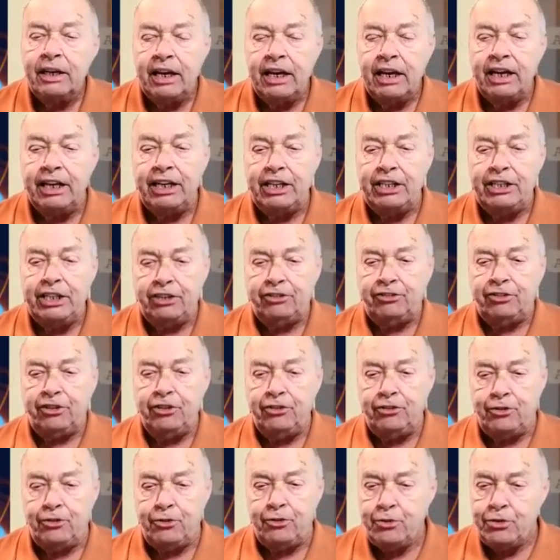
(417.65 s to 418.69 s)
in
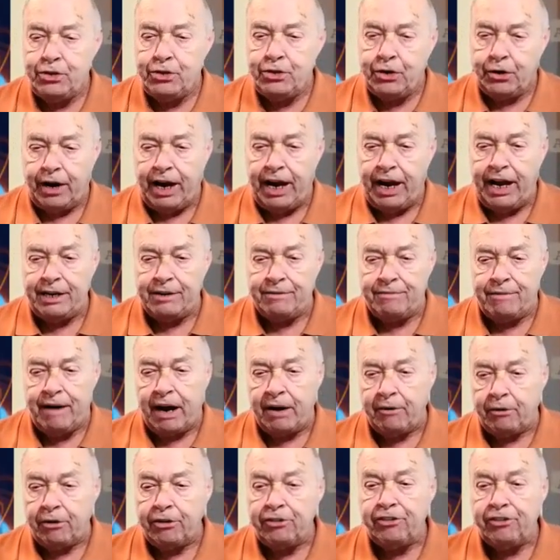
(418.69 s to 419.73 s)
addition to your
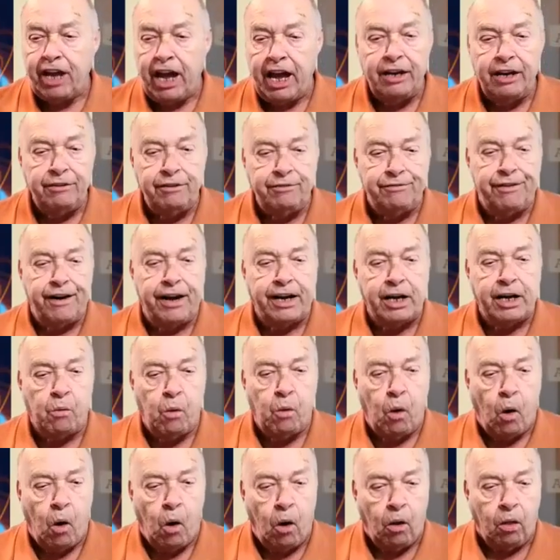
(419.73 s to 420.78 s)
antivirus and
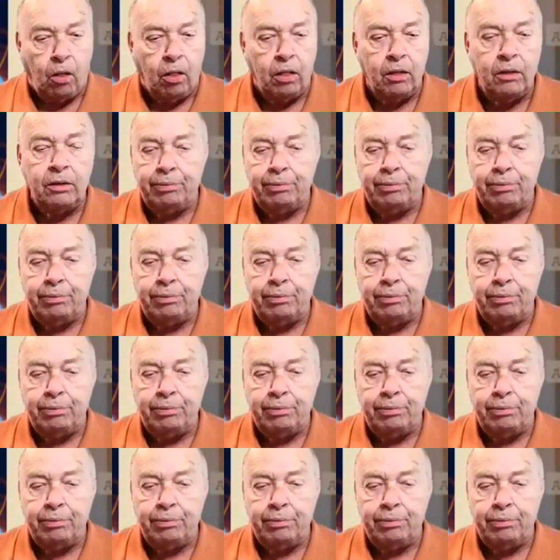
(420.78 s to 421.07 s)
firewall.